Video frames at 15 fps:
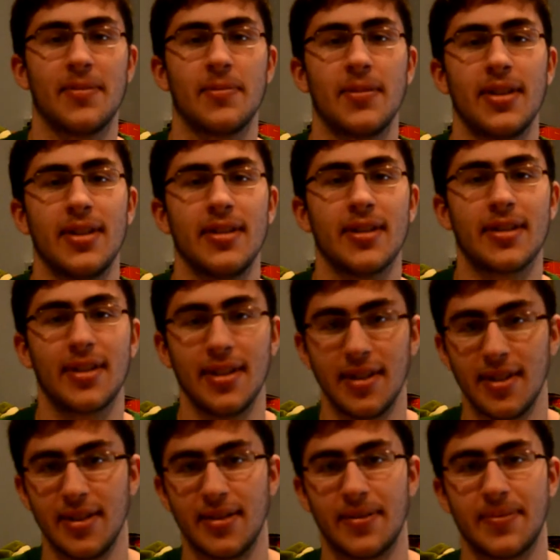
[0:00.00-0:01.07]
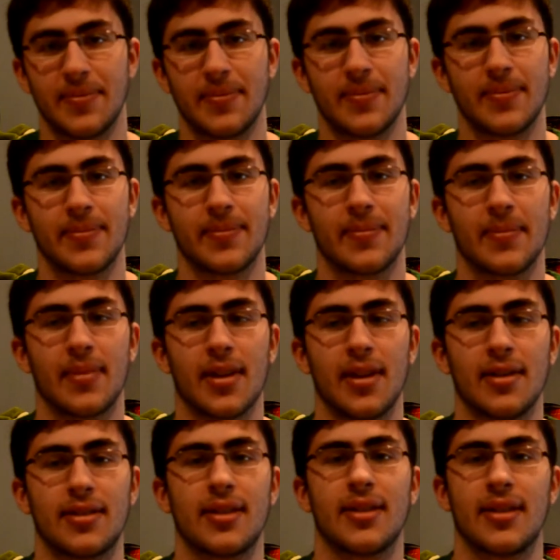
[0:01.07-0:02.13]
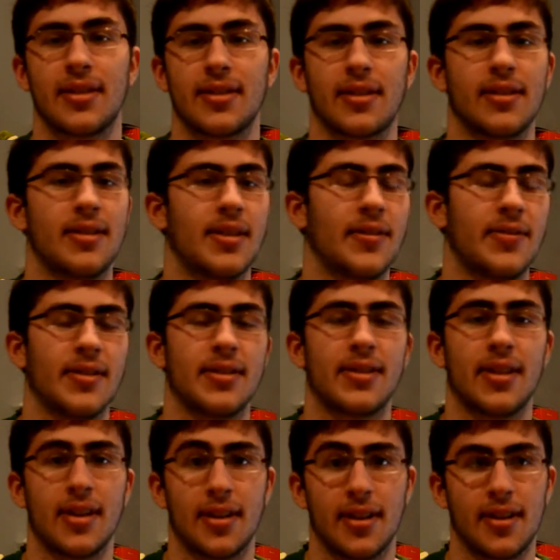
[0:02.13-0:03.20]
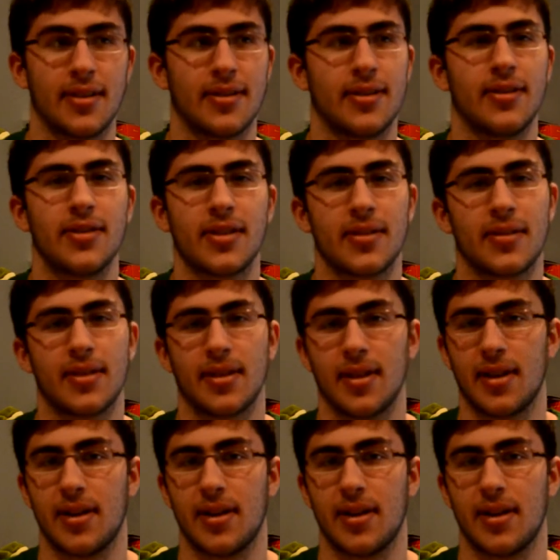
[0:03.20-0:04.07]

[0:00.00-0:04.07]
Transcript: We looked at a statistical inference that was used,